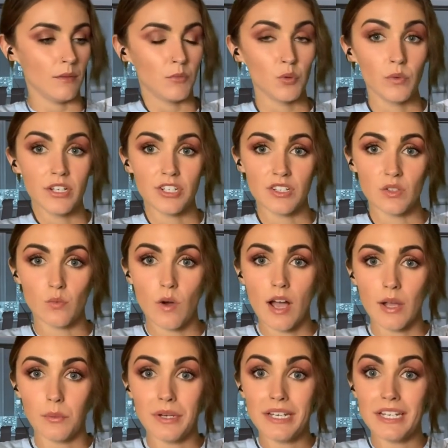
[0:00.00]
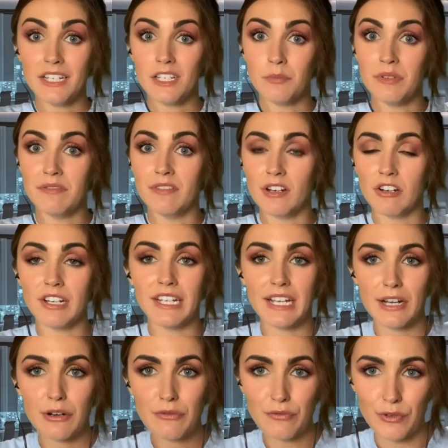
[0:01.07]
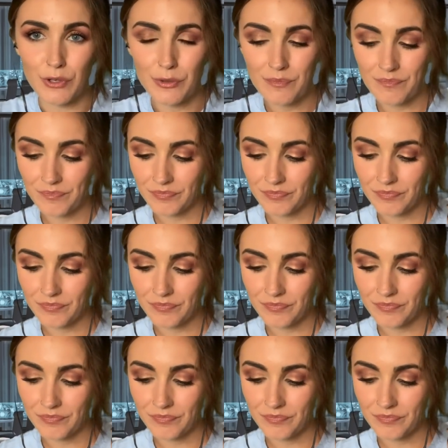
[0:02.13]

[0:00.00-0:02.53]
which is why we need to be very careful